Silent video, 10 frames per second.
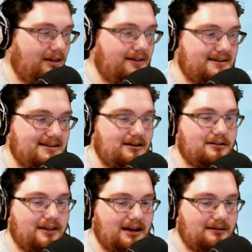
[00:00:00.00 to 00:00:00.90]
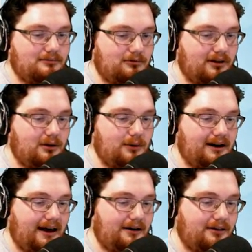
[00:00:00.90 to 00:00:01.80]
This year, they really
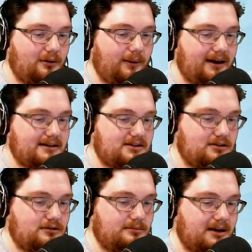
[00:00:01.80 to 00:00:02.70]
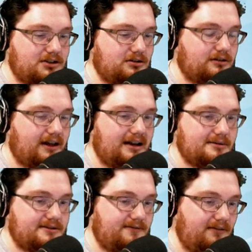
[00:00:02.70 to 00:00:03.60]
went out of their way to make sure that it
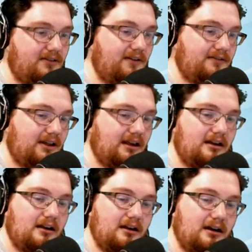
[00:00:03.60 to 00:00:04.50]
was fifty fifty.